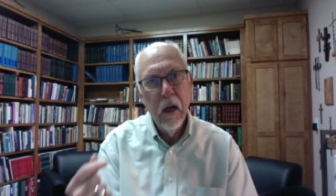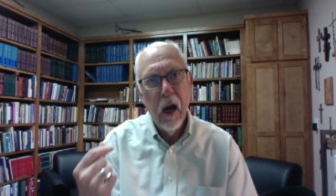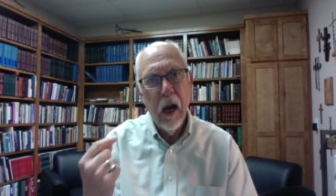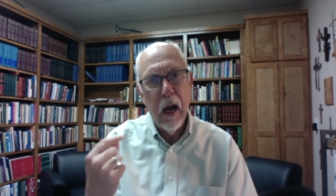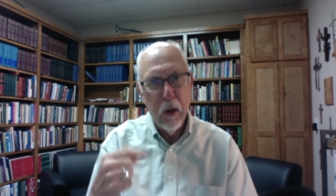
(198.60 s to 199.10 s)

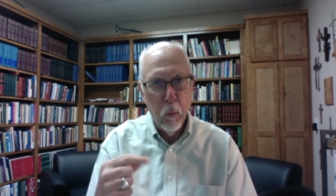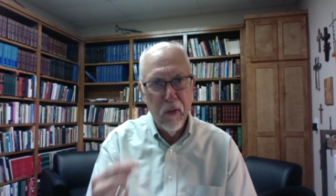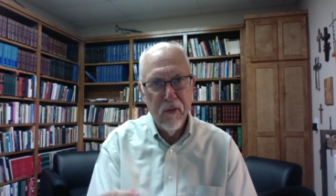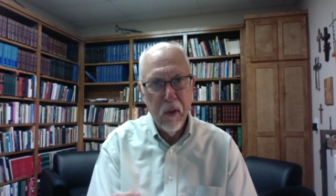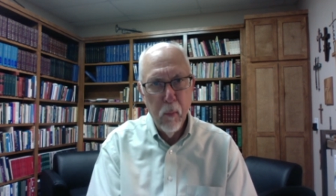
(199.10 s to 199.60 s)
uh, on
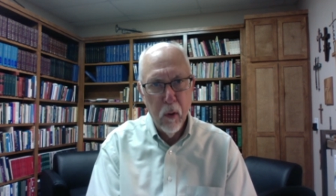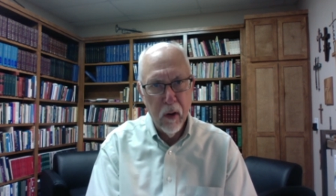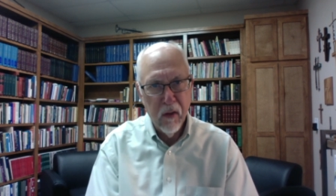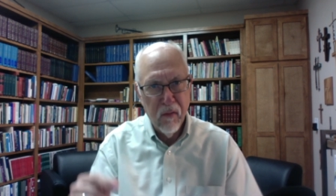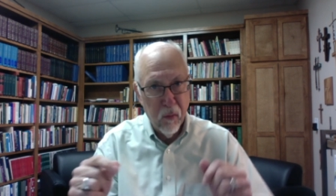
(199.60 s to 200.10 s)
Wednesday
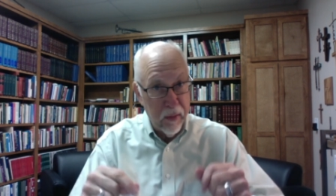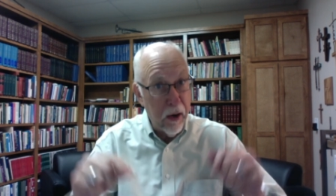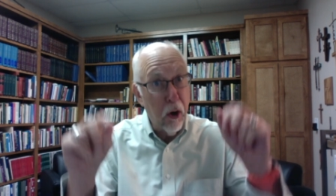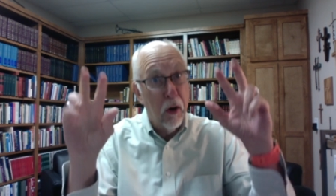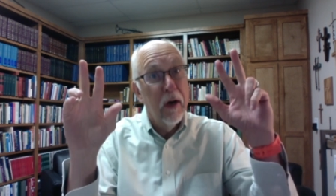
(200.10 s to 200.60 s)
mornings for
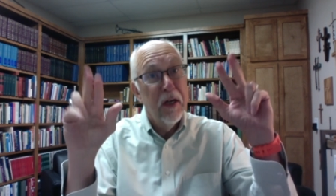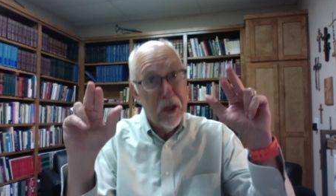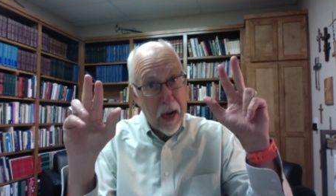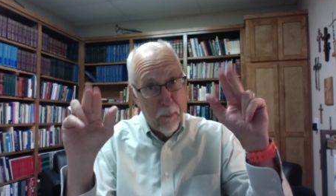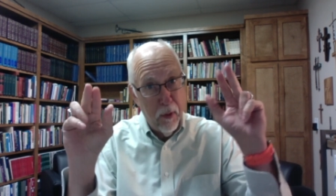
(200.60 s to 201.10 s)
their
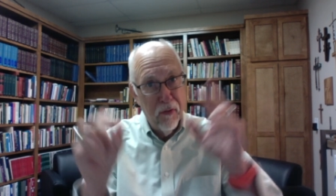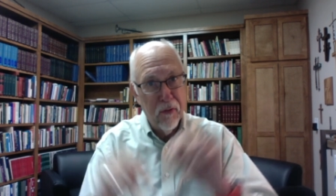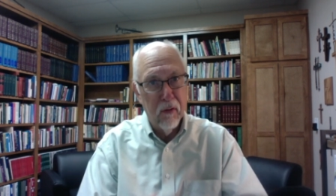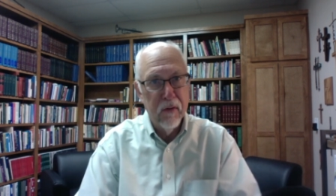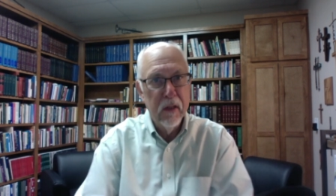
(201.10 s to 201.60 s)
chapel
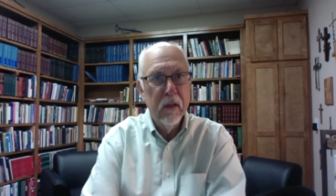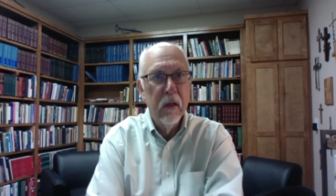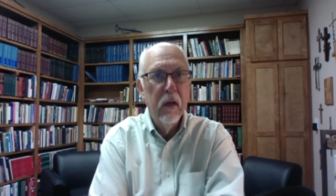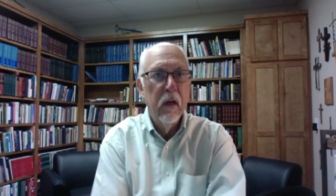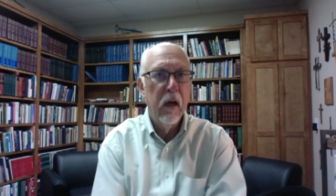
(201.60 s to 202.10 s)
service,
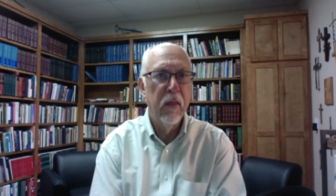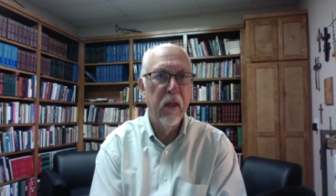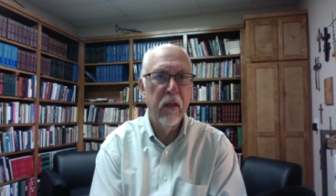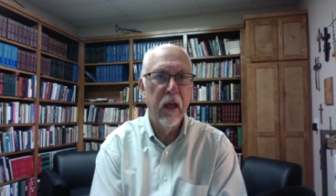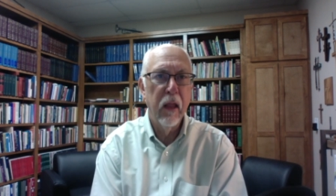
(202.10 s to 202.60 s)
and
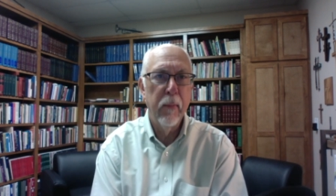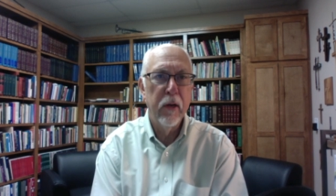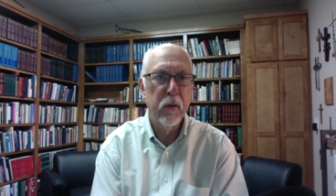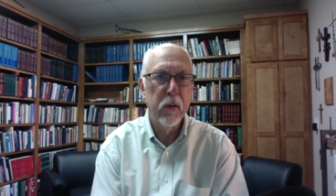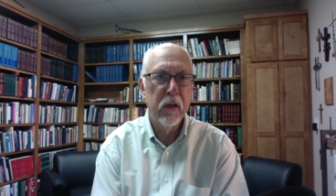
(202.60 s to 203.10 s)
then the
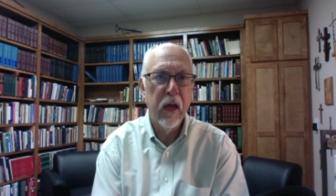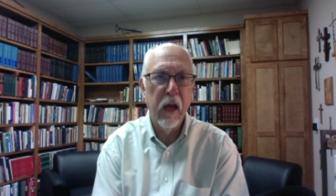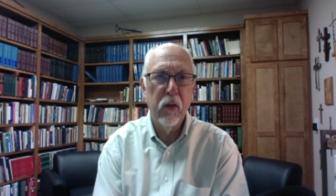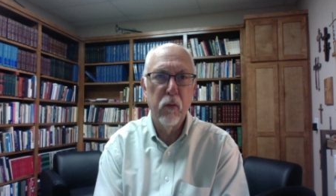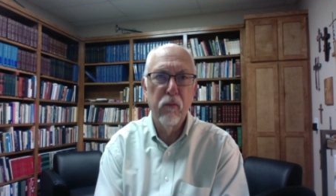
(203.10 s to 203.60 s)
elementaries
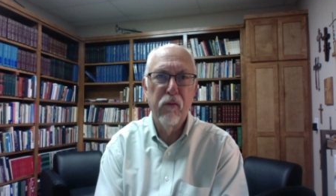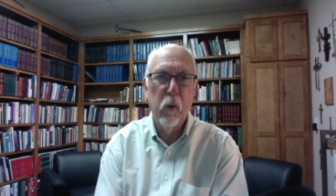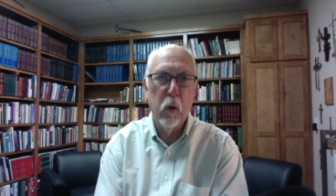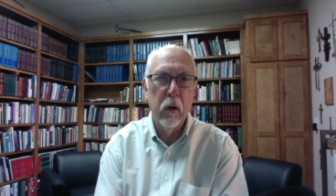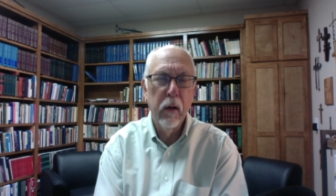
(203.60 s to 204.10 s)
K through
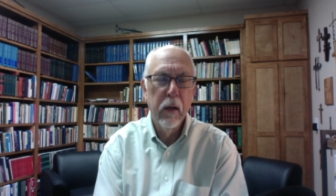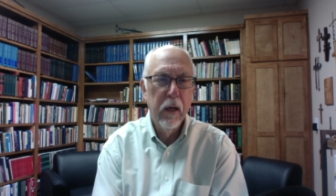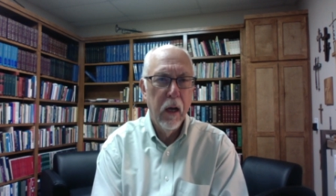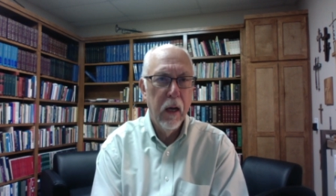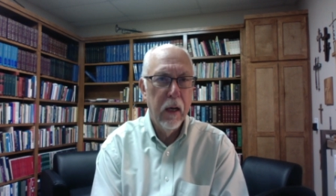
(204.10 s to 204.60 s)
four
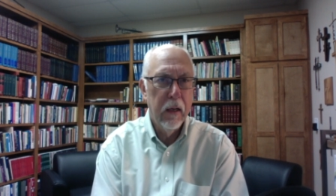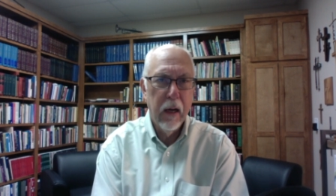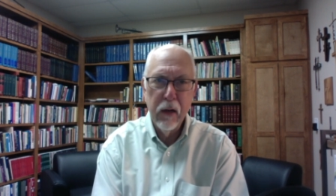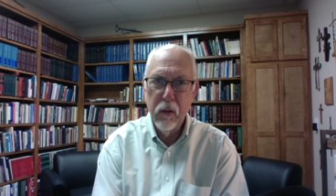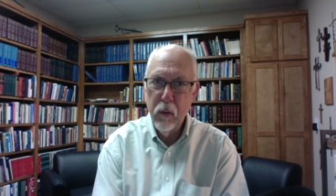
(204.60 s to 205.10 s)
uh,
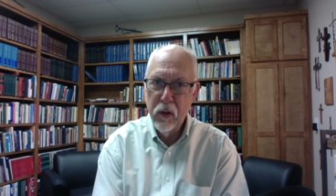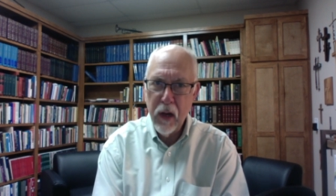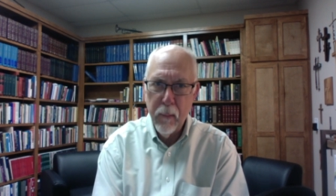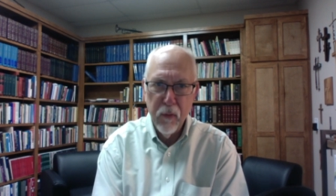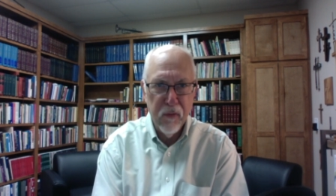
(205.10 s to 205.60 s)
I do a
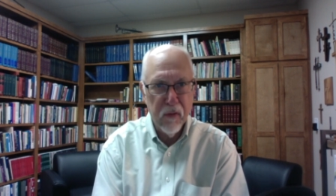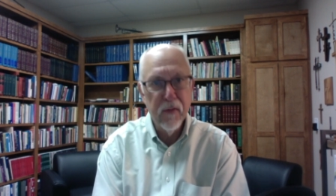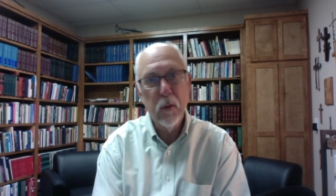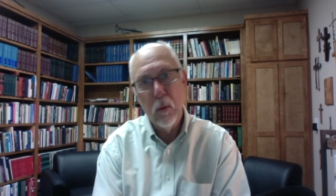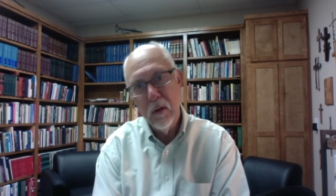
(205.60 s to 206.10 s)
chapel
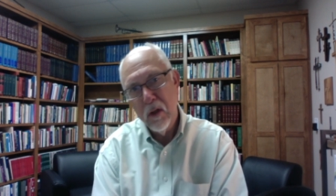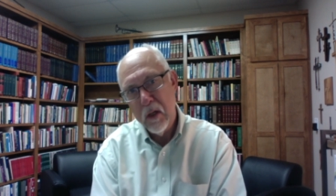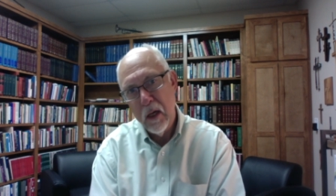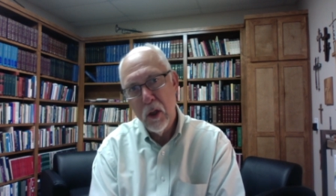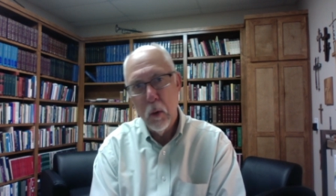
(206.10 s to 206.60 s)
service. We're in the
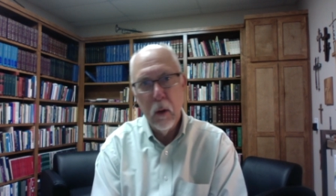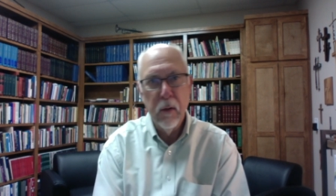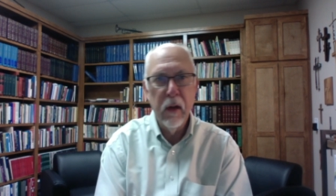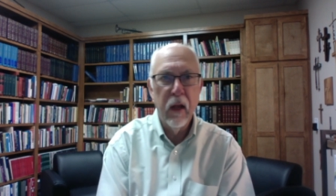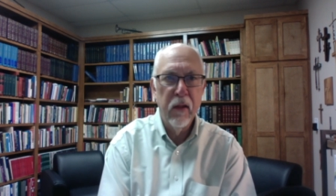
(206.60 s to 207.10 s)

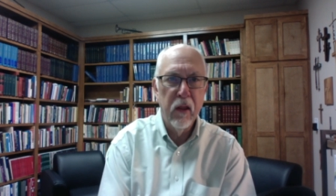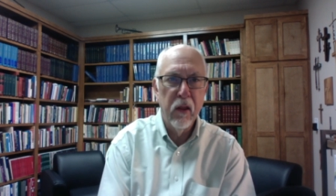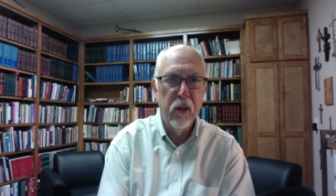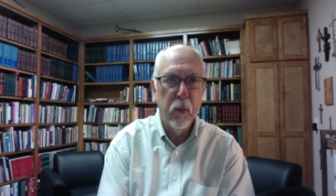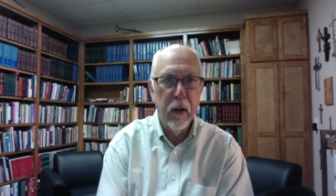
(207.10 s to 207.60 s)
sanctuary, and then
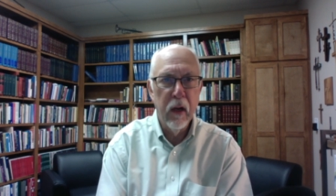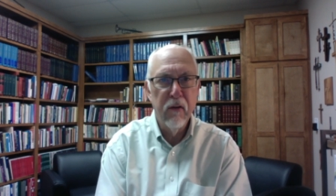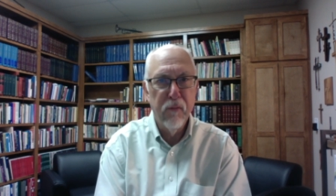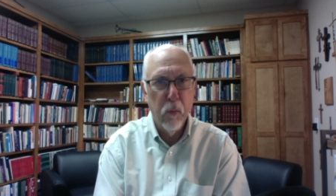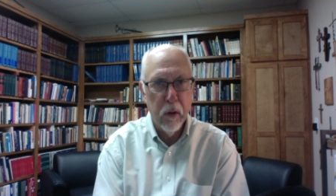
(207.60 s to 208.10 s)
the three and
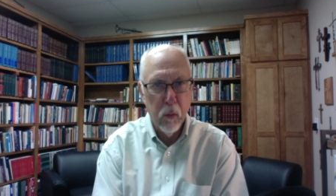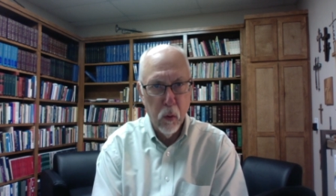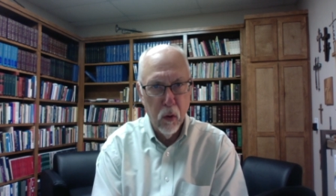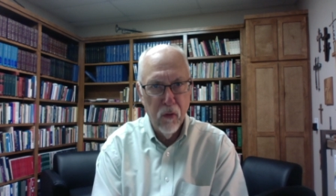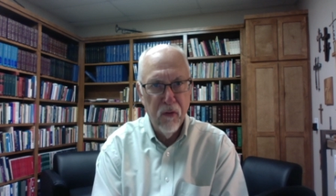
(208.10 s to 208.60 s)
the four
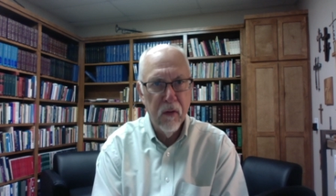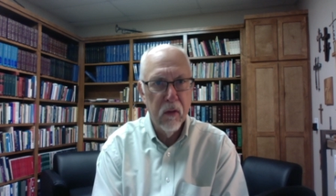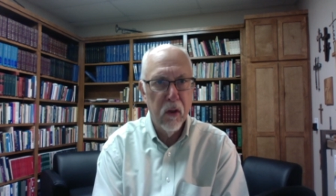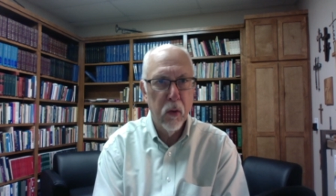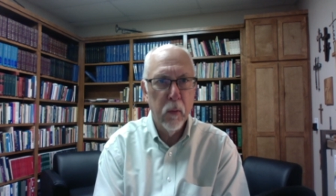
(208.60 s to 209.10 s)
year olds,
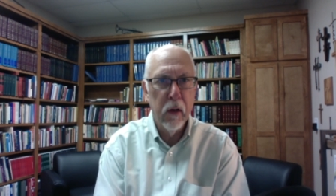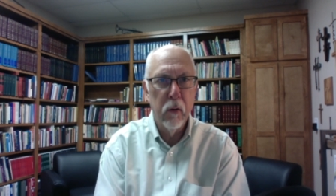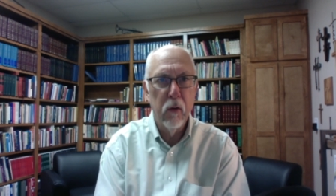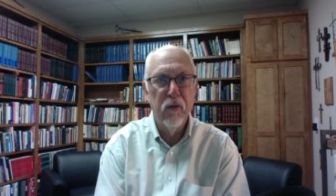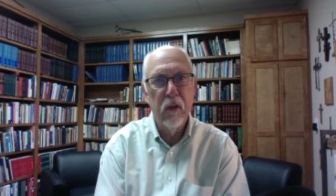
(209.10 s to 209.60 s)
the three
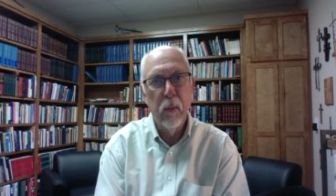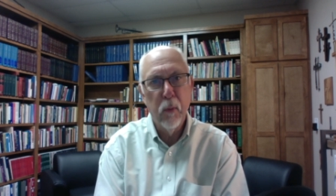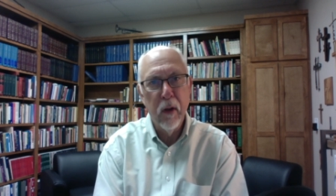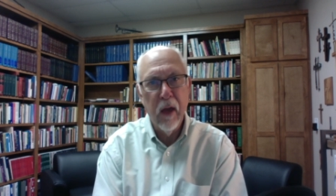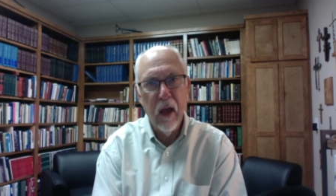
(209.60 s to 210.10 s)
year olds and the
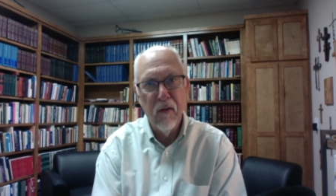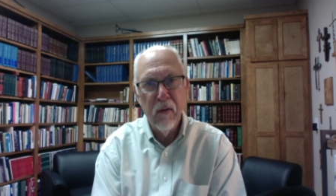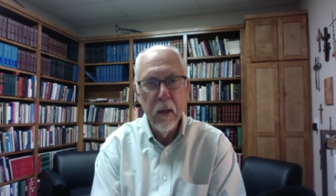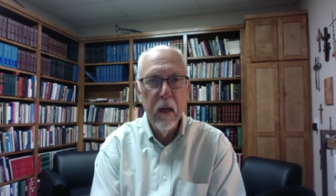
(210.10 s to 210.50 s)
pre Ks,